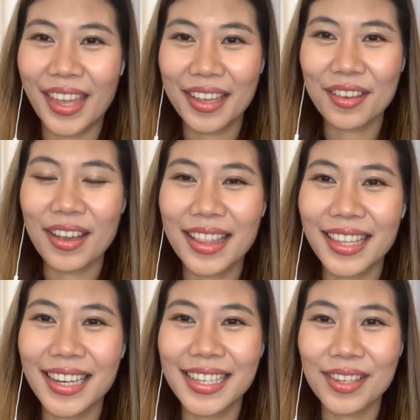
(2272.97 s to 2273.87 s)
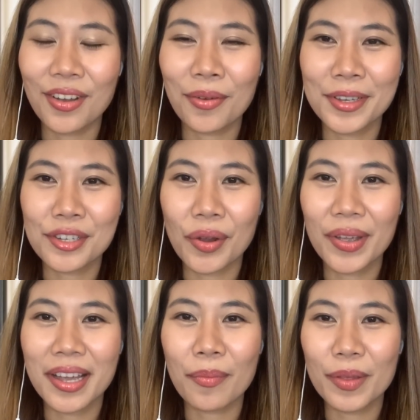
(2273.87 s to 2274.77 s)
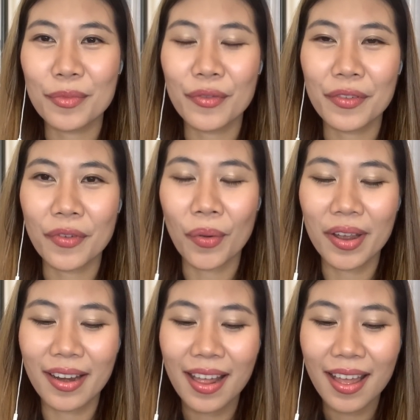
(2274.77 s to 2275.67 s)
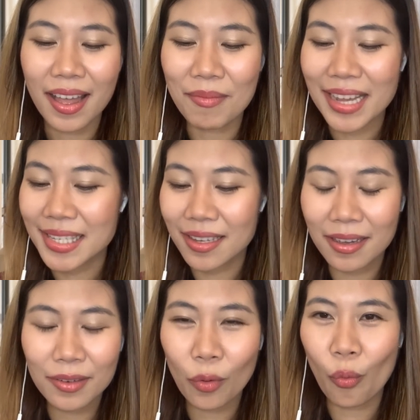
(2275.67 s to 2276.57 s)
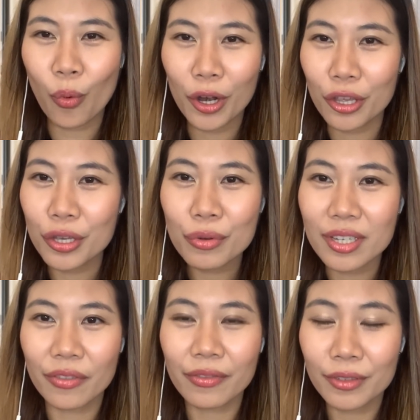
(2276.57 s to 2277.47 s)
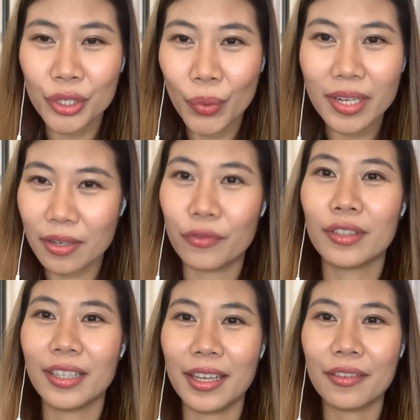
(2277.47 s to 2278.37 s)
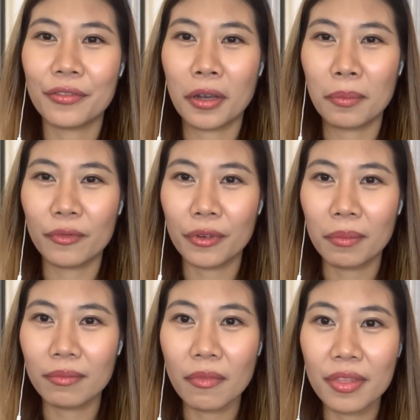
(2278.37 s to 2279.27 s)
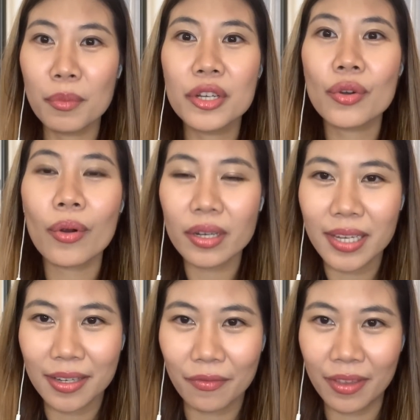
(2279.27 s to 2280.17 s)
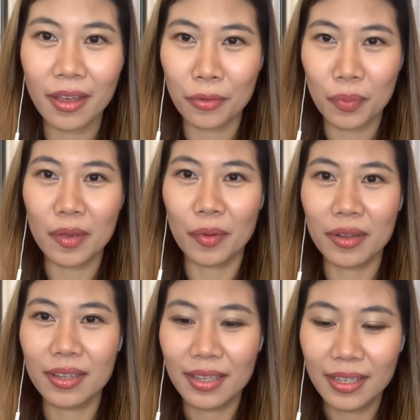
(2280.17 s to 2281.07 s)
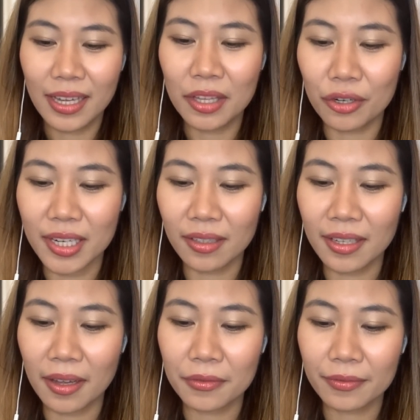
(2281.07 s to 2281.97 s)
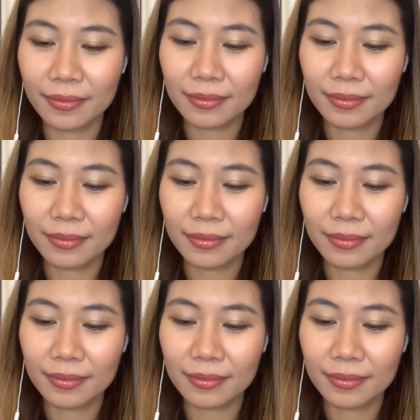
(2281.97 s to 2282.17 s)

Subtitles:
Thank you, Anthony. So always showing up and moving forward. Angsun, what are you doing differently from the majority of the other people in your daily life?